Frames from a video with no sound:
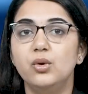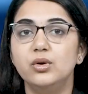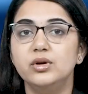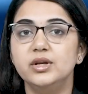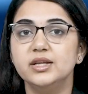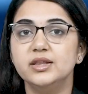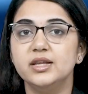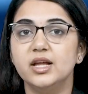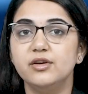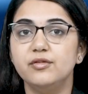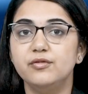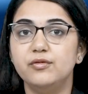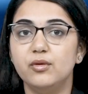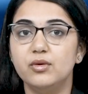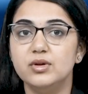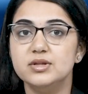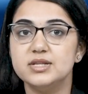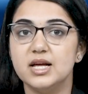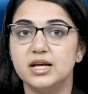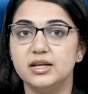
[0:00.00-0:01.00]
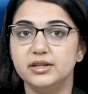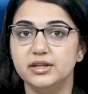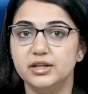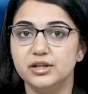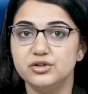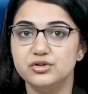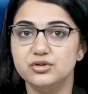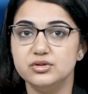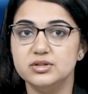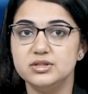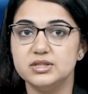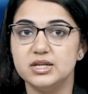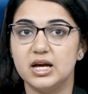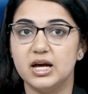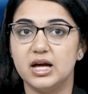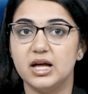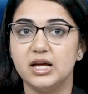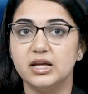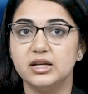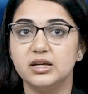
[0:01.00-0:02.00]
Holding that false allegations
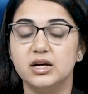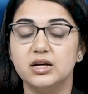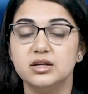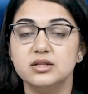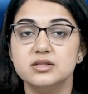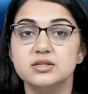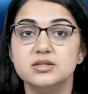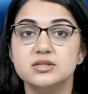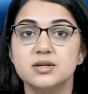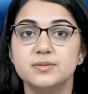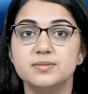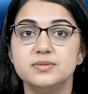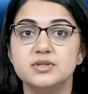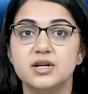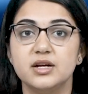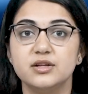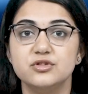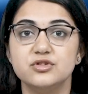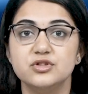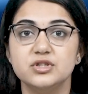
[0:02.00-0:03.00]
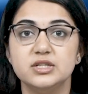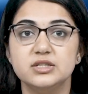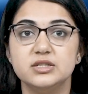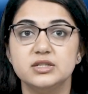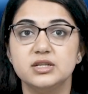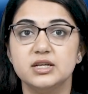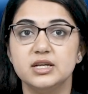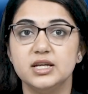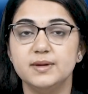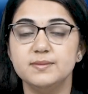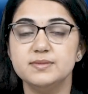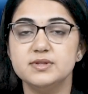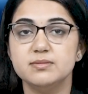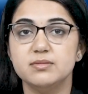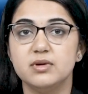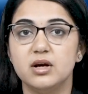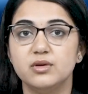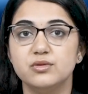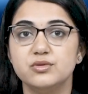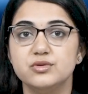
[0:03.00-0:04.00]
and unsubstantiated claims
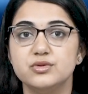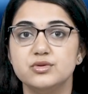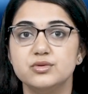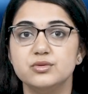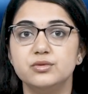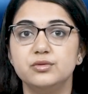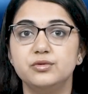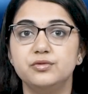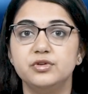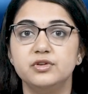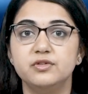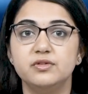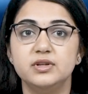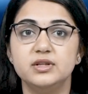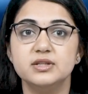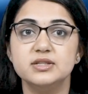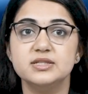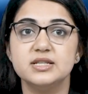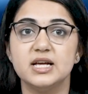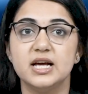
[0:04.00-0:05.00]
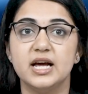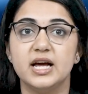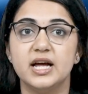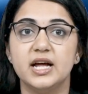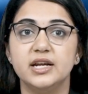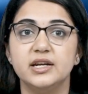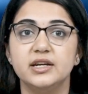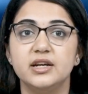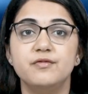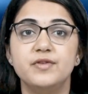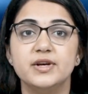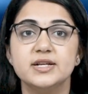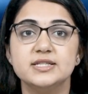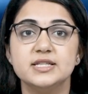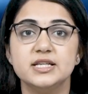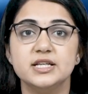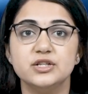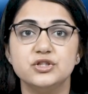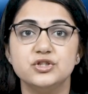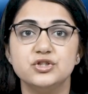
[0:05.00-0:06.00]
amount to frivolous and
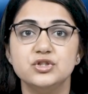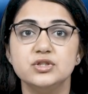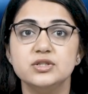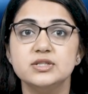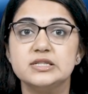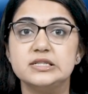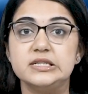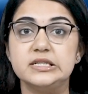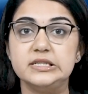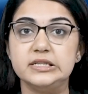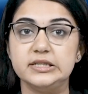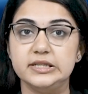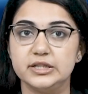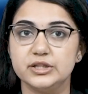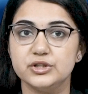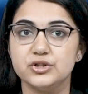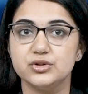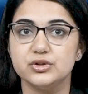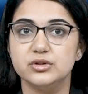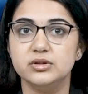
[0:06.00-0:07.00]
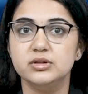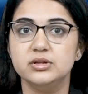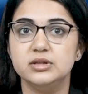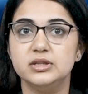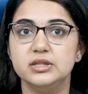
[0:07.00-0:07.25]
vexatious litigation,